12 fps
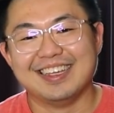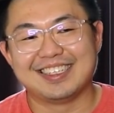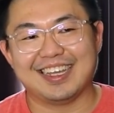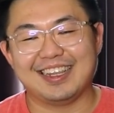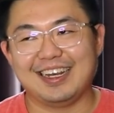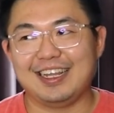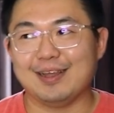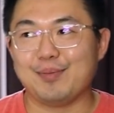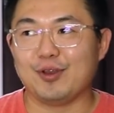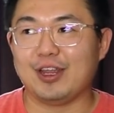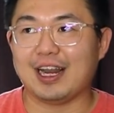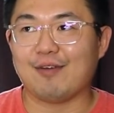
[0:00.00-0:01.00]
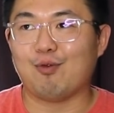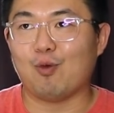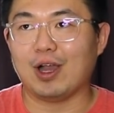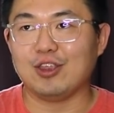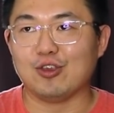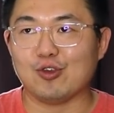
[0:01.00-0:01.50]
Suddenly the building left
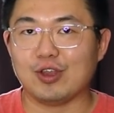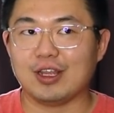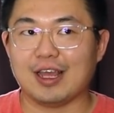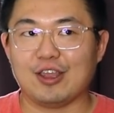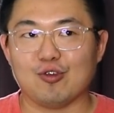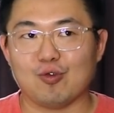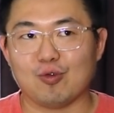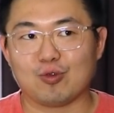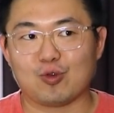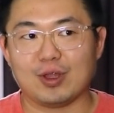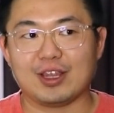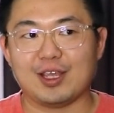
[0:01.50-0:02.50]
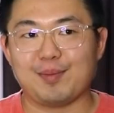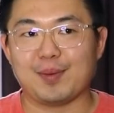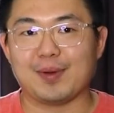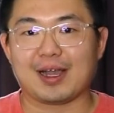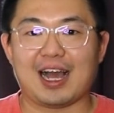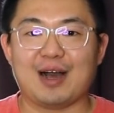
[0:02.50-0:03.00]
1 unit and 20
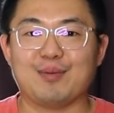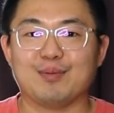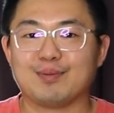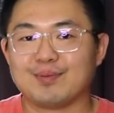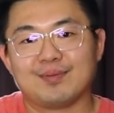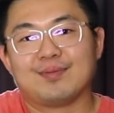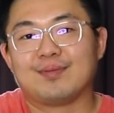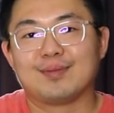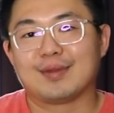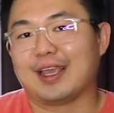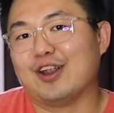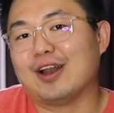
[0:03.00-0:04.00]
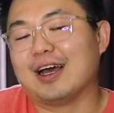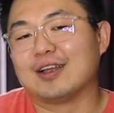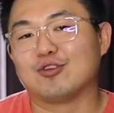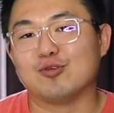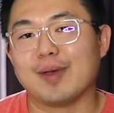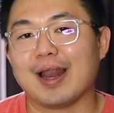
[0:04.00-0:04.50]
people come. Cannot lah,
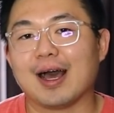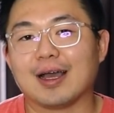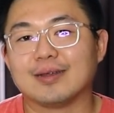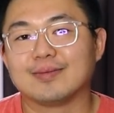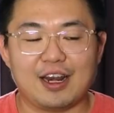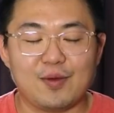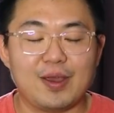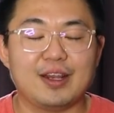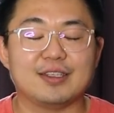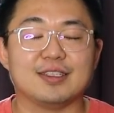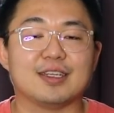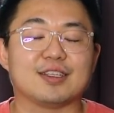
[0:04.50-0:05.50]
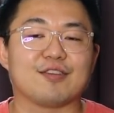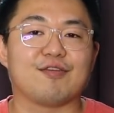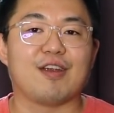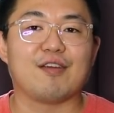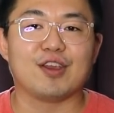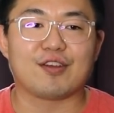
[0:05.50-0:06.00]
too bad lah. Anyway, this is just a
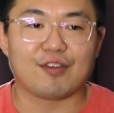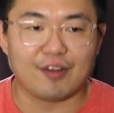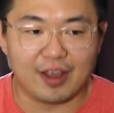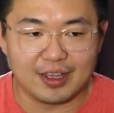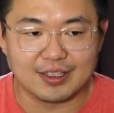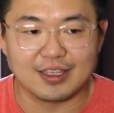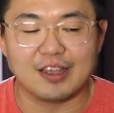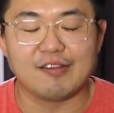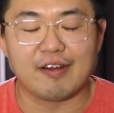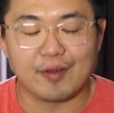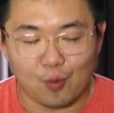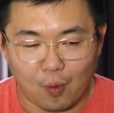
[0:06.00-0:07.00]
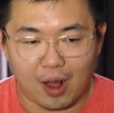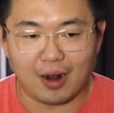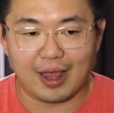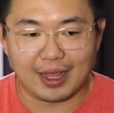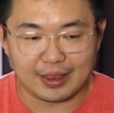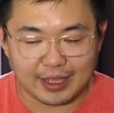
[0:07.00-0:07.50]
very crazy, very
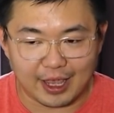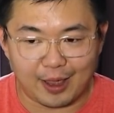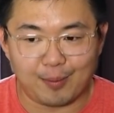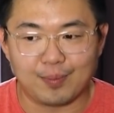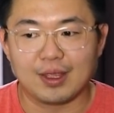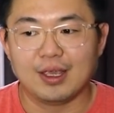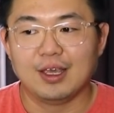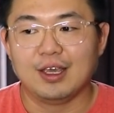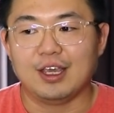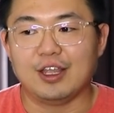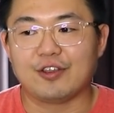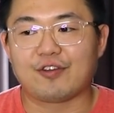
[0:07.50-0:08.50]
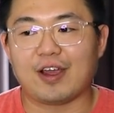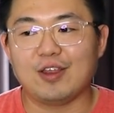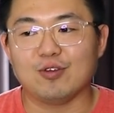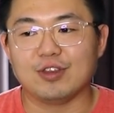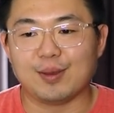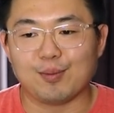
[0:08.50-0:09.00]
wild attempt in trying
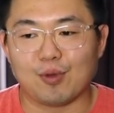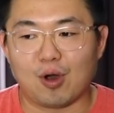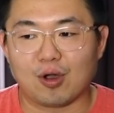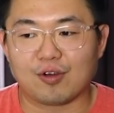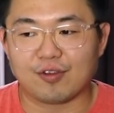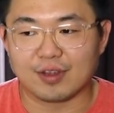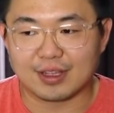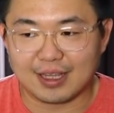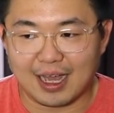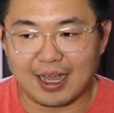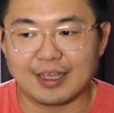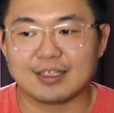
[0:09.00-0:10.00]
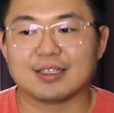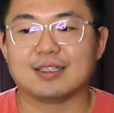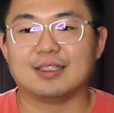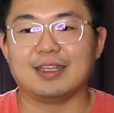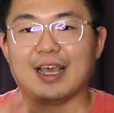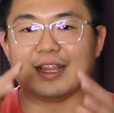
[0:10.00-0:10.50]
to
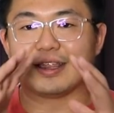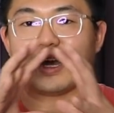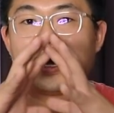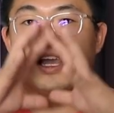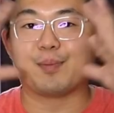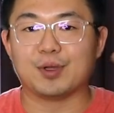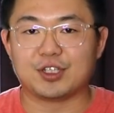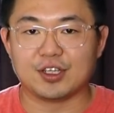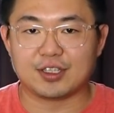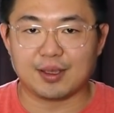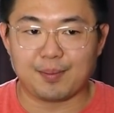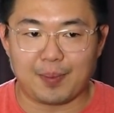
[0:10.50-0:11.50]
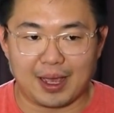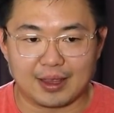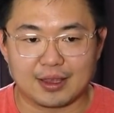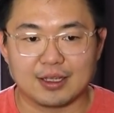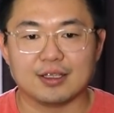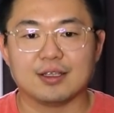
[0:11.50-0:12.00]
democratize the entire purchasing
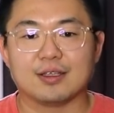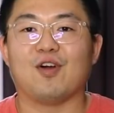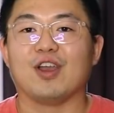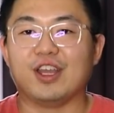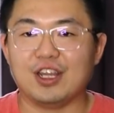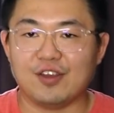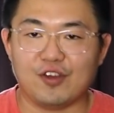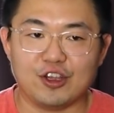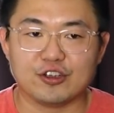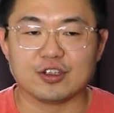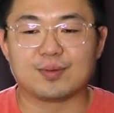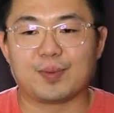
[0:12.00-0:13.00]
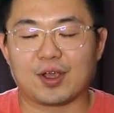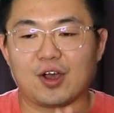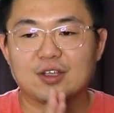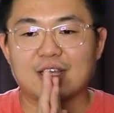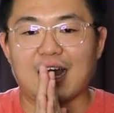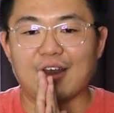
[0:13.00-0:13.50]
pattern for individuals,
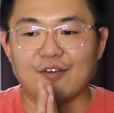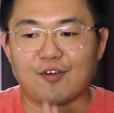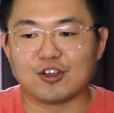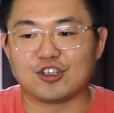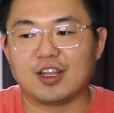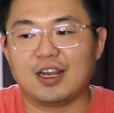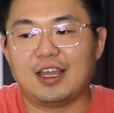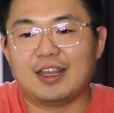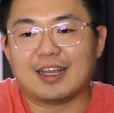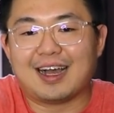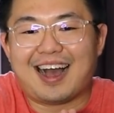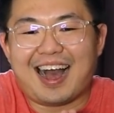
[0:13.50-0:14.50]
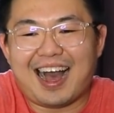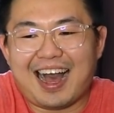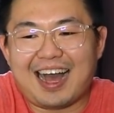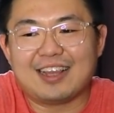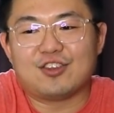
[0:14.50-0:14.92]
because unfortunately the hard